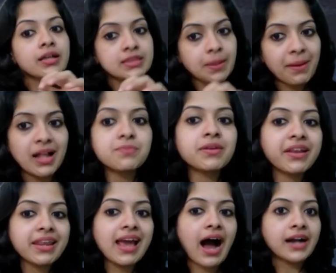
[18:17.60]
the
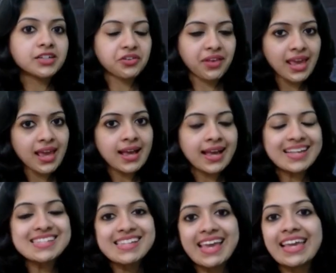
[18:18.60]
pulmonary artery
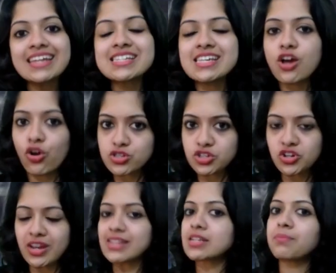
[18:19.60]
is taking
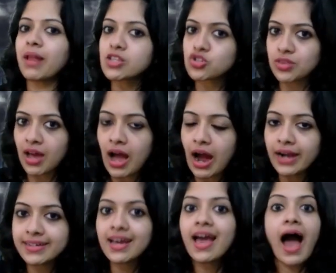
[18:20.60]
deoxygenated blood to the
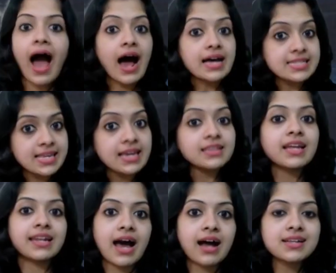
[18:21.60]
heart, asking the
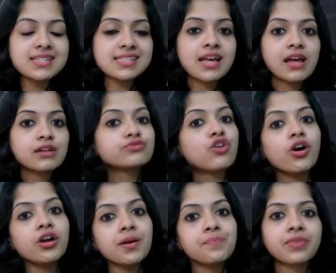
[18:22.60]
lungs
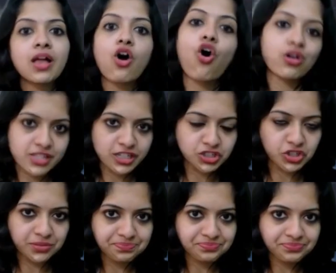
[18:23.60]
for
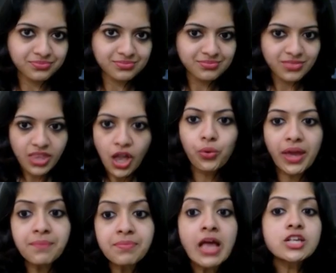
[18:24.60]
oxygen.
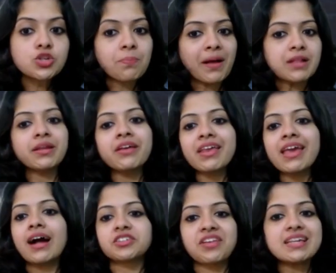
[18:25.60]
Okay, so pulmonary
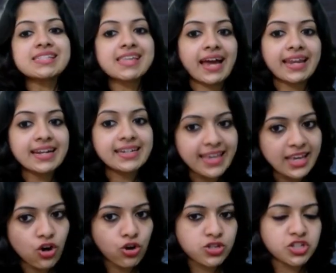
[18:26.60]
arteries carry
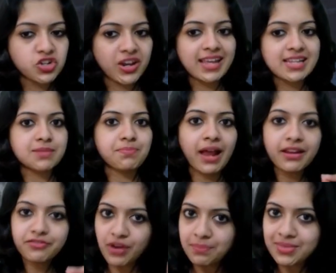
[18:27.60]
deoxygenated blood
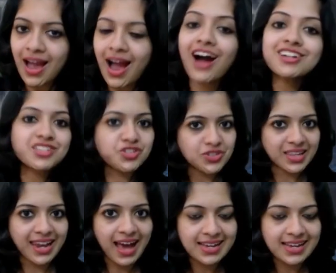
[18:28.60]
from the heart to the
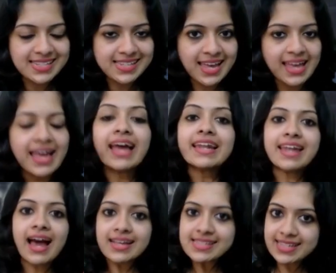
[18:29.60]
lungs.
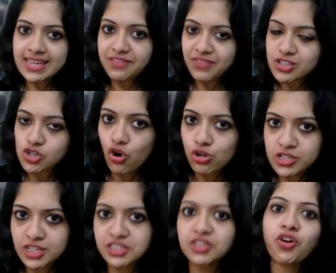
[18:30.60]
Lungs give it
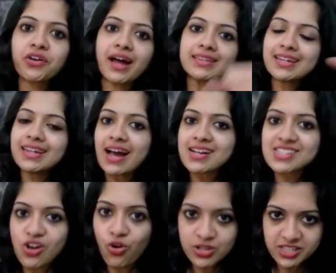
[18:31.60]
oxygen, or rather lungs
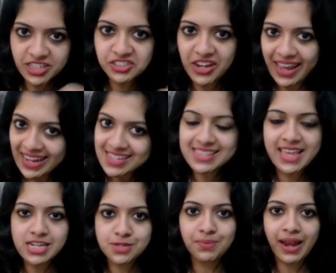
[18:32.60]
oxygenate
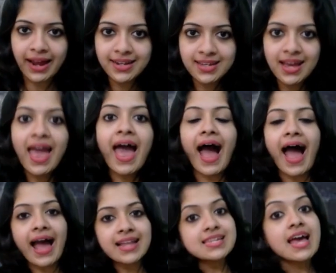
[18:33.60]
that blood,
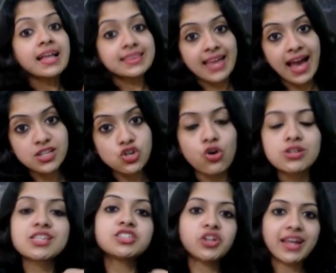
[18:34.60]
and that
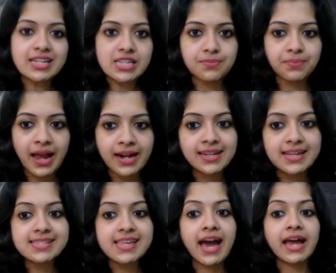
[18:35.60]
oxygenated blood
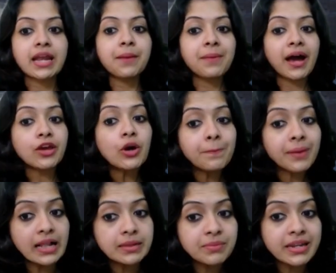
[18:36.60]
is carried by your
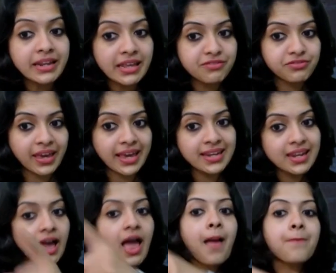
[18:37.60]
pulmonary vein
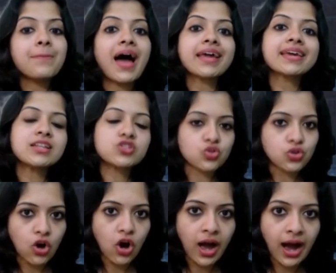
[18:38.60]
back into
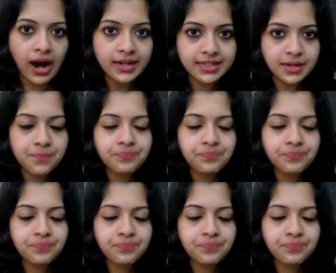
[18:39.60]
your heart,